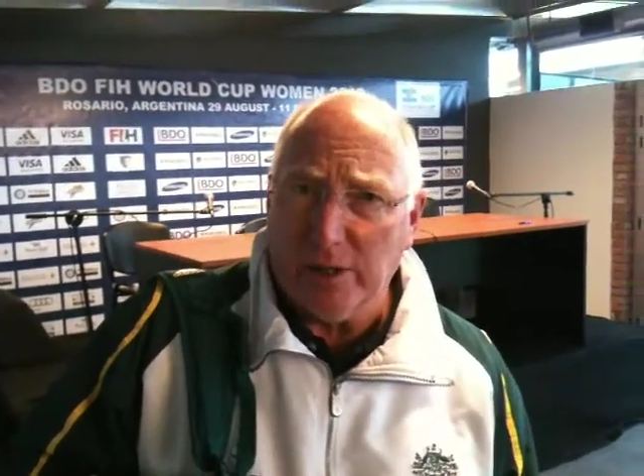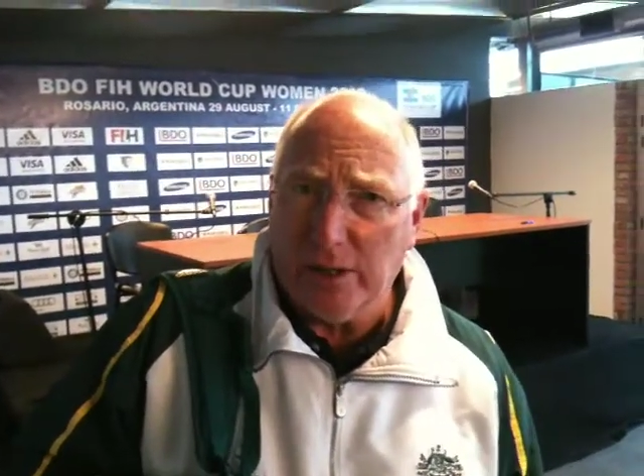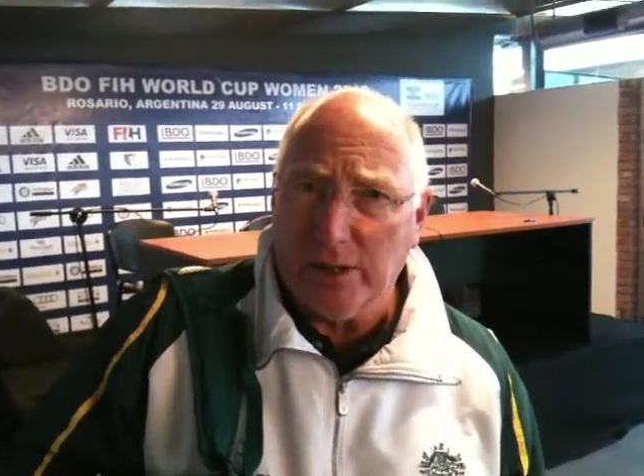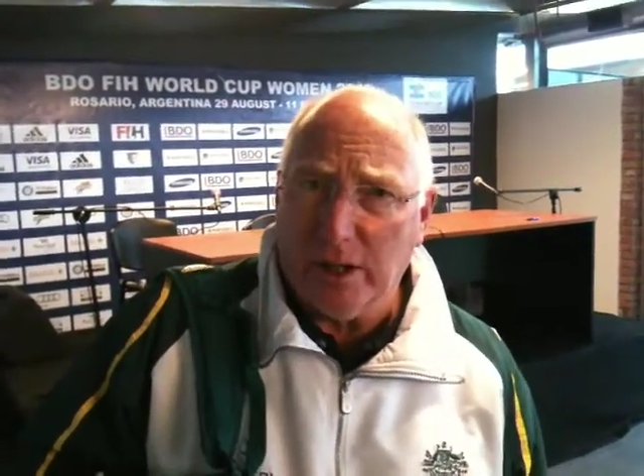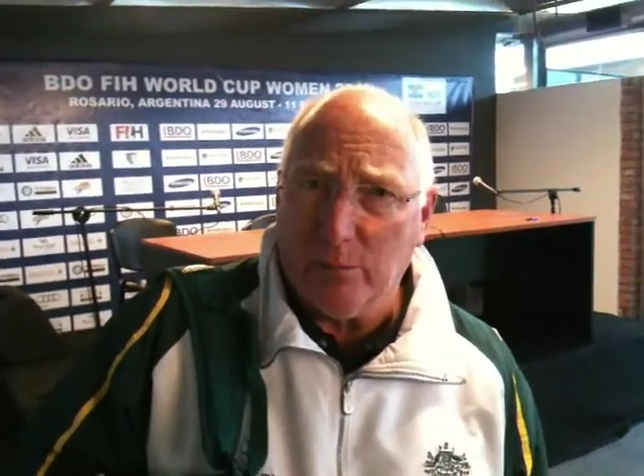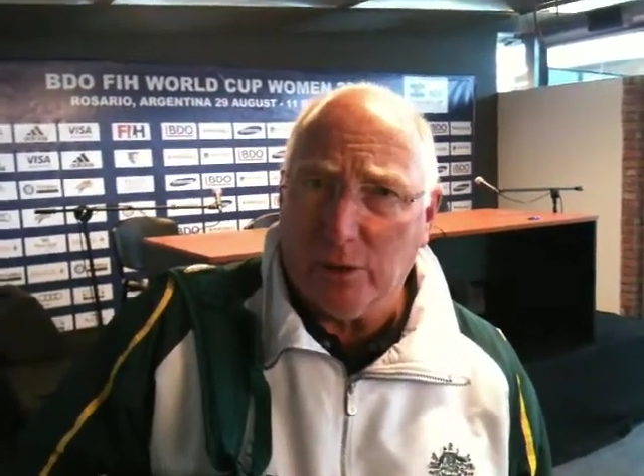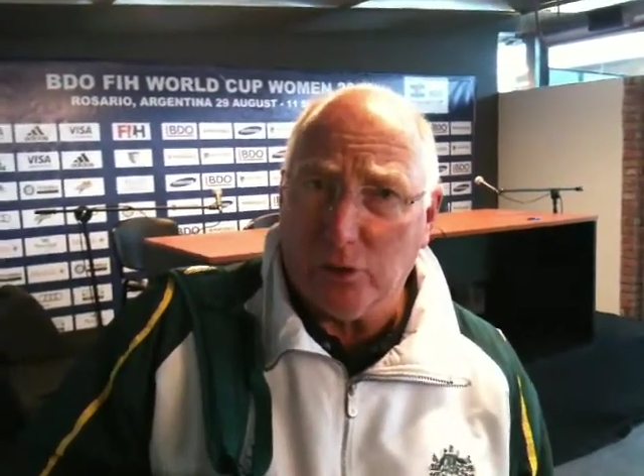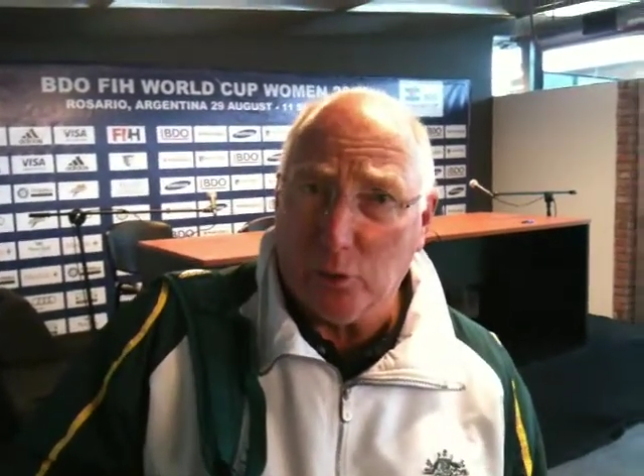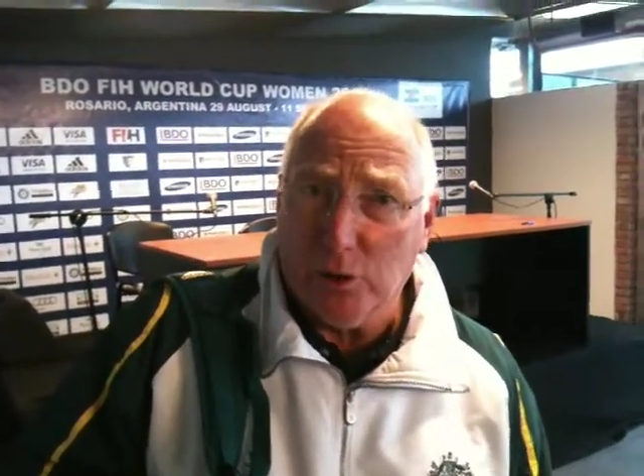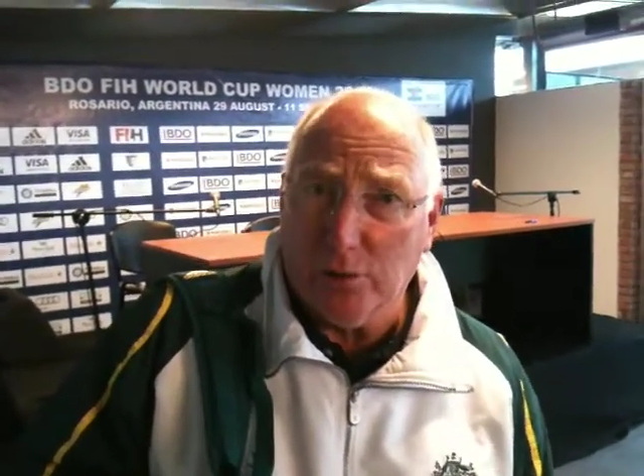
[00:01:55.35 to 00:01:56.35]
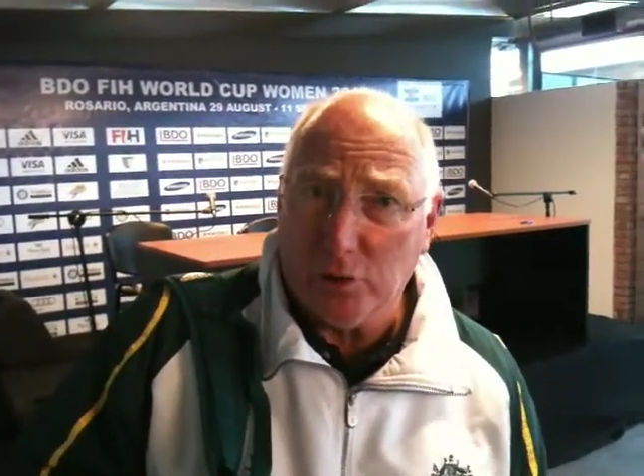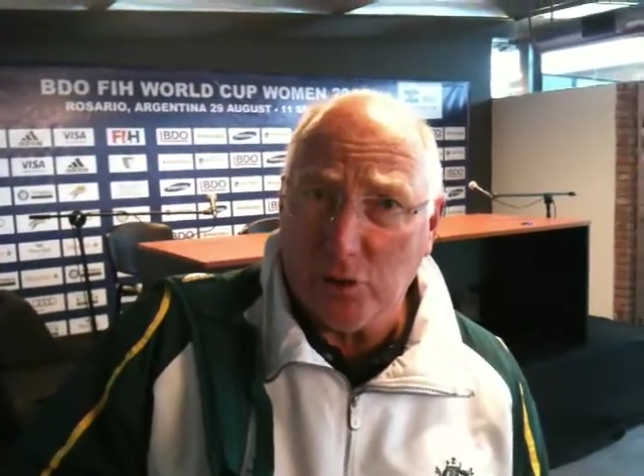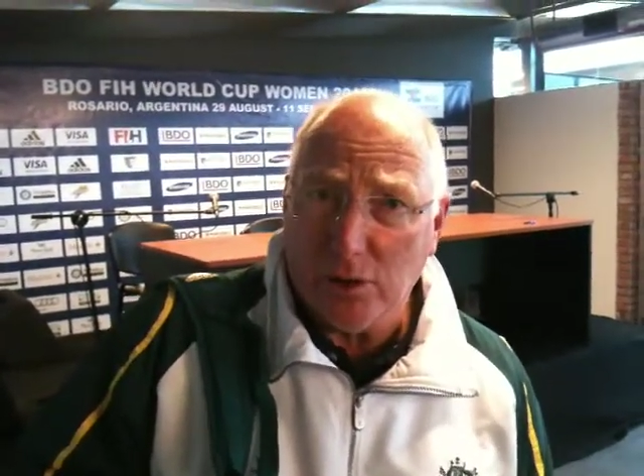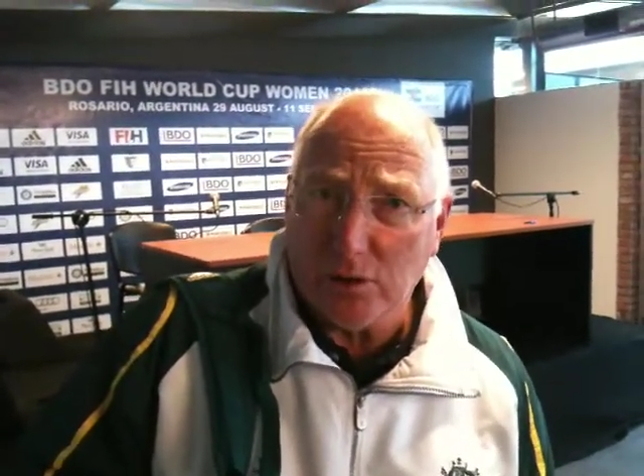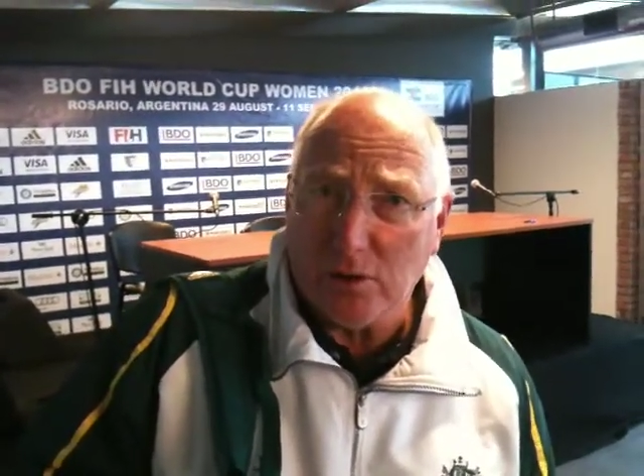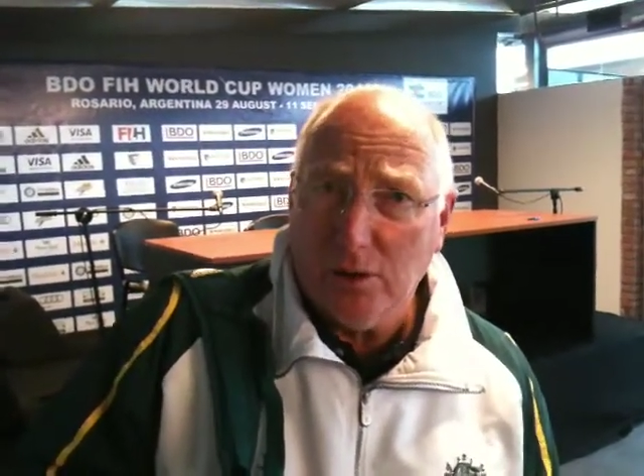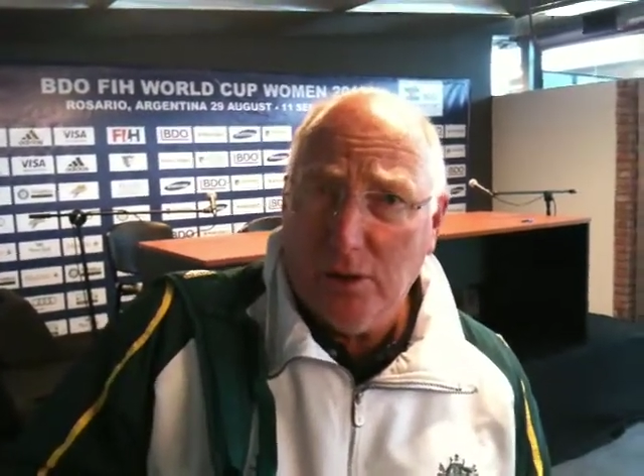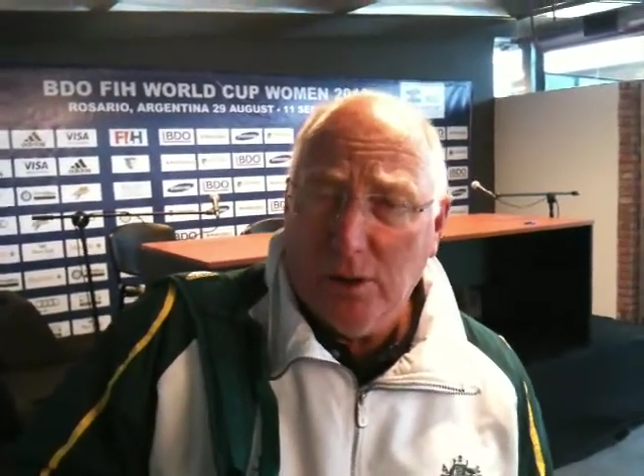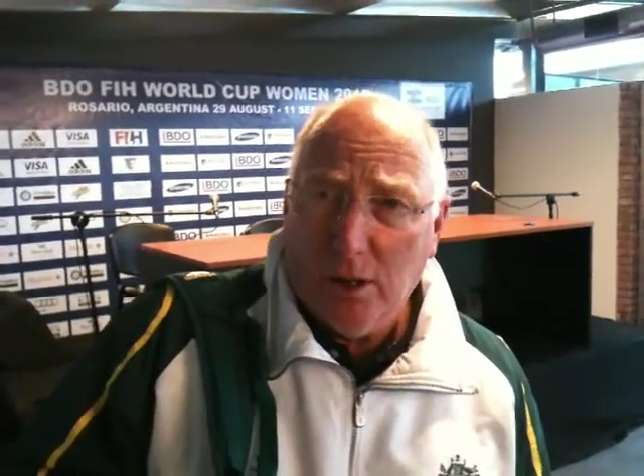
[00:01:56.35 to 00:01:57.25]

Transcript: We ended up with 12 shots. Mm.